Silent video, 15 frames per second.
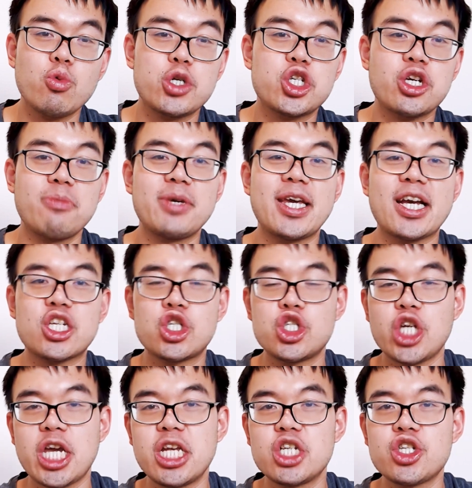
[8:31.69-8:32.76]
which can be
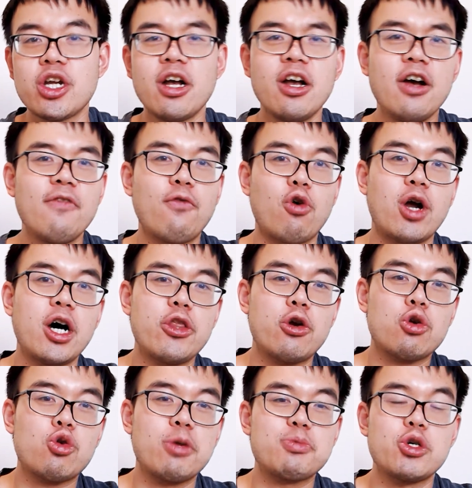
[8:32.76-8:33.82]
exchanged for other
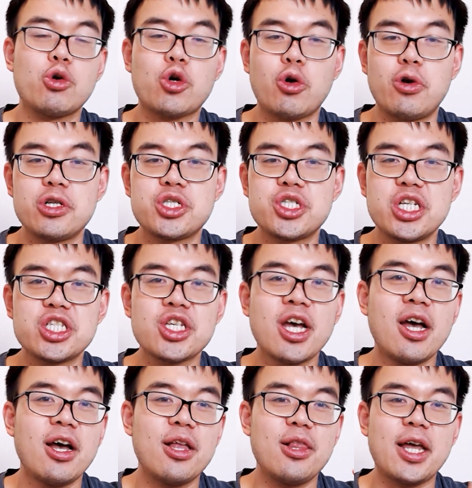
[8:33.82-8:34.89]
cryptocurrencies
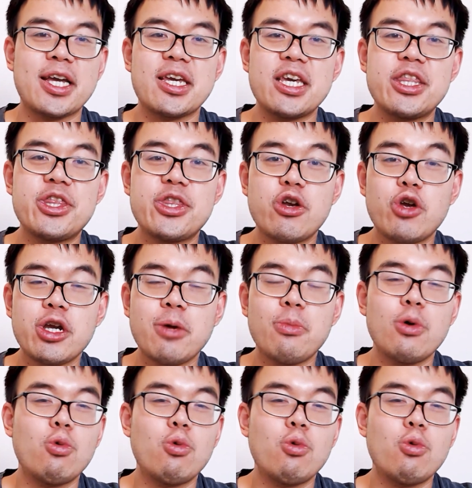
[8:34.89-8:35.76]
like Ethereum,